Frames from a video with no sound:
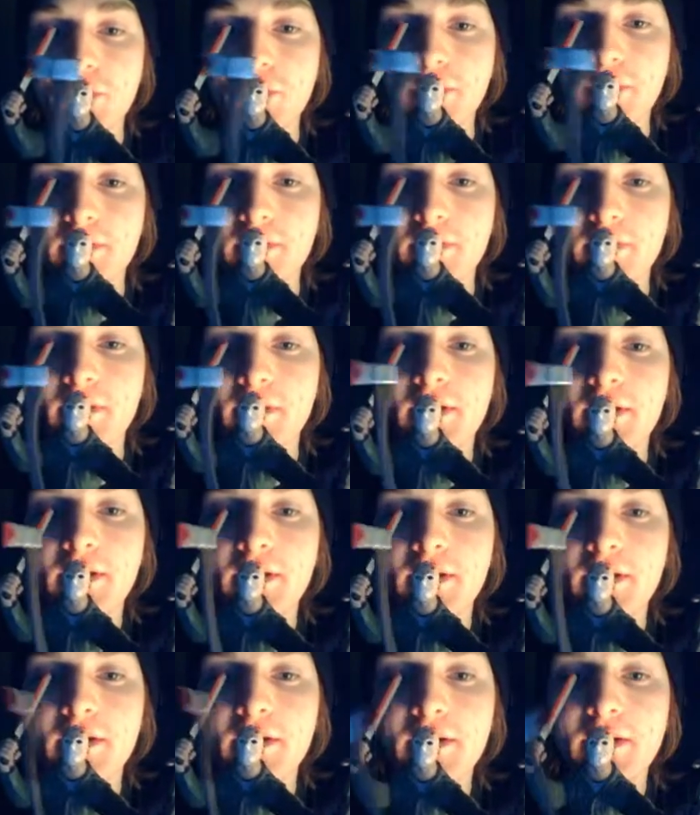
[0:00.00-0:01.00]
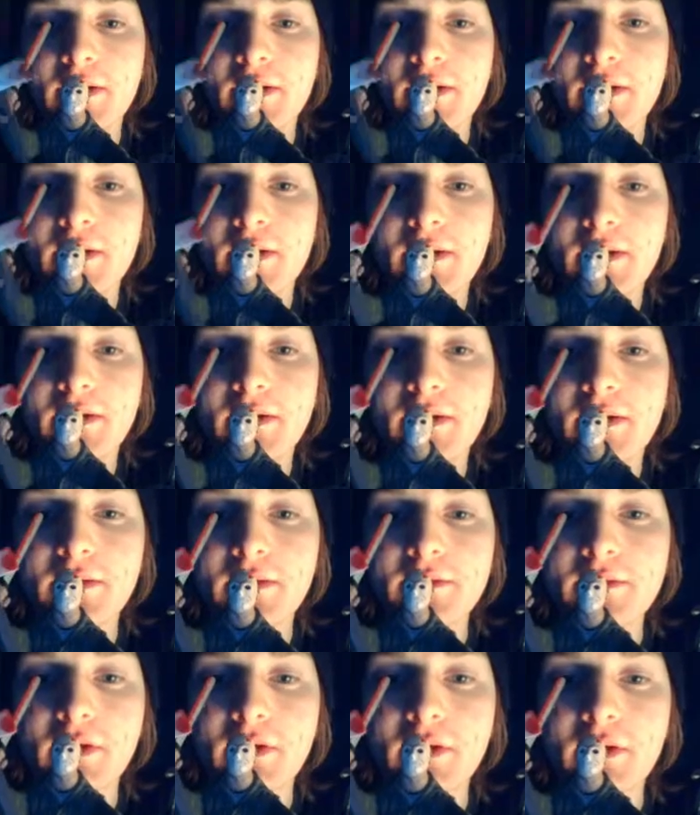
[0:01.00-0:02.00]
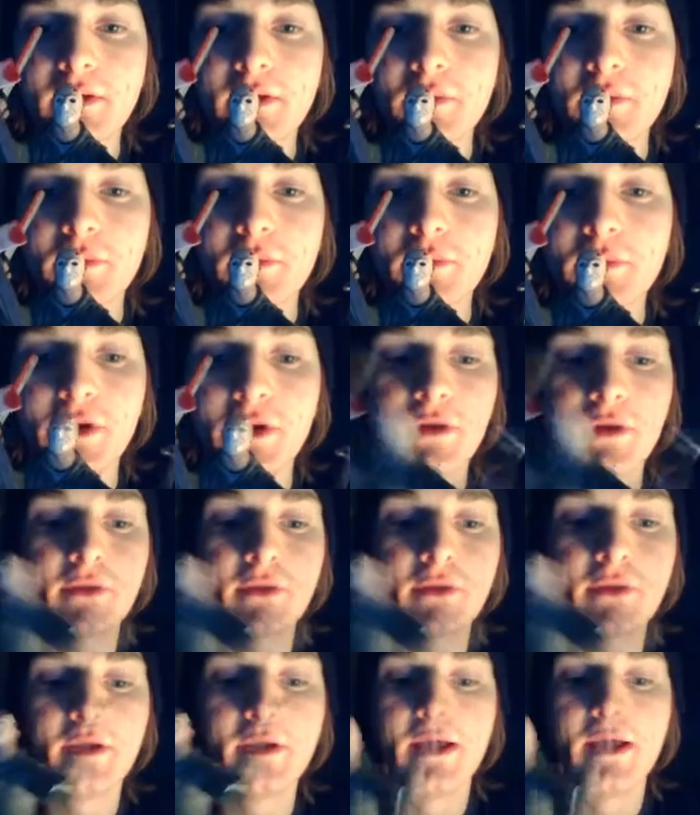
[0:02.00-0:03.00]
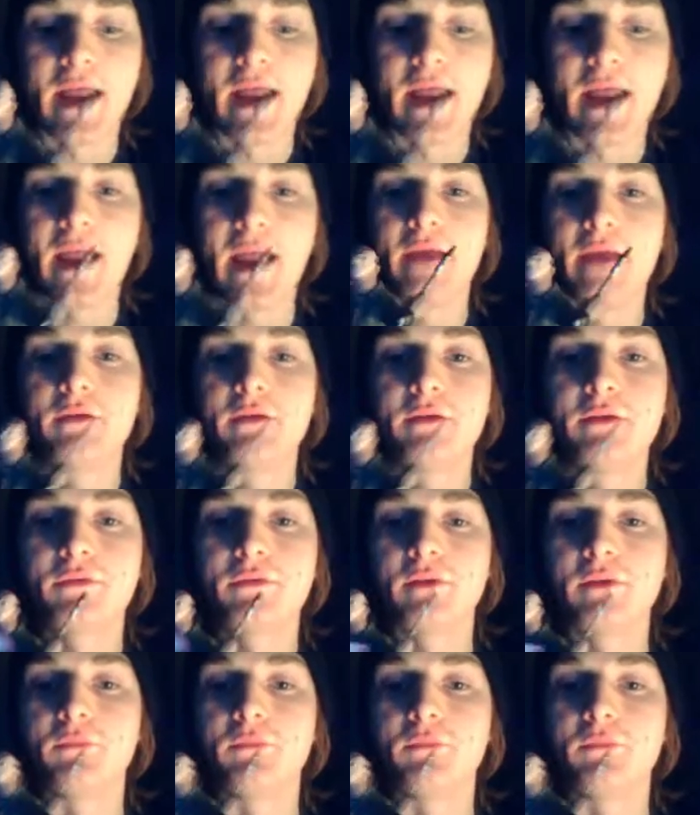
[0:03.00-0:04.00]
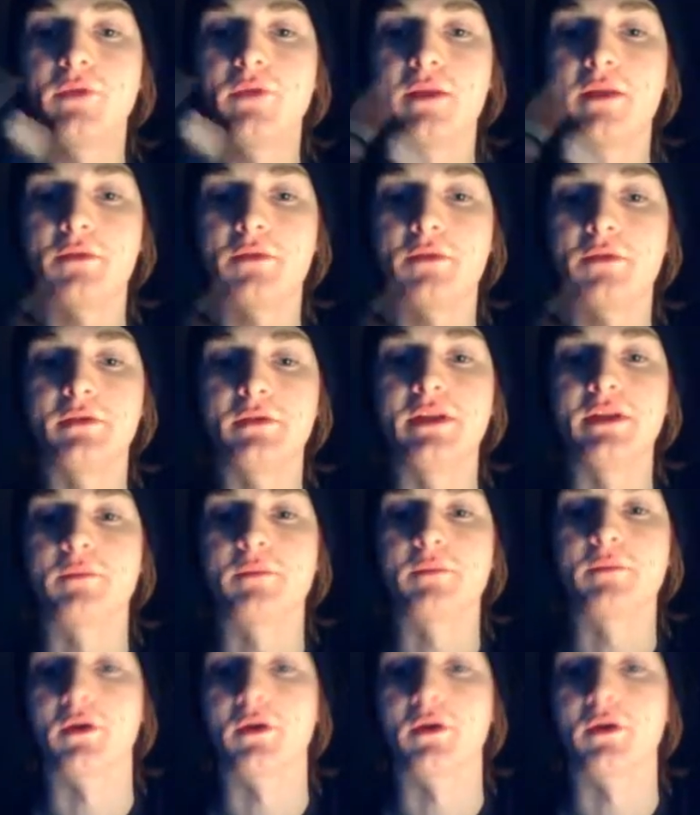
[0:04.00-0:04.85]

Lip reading: him with. It's got a little bit of blood on it. And from Friday the 13th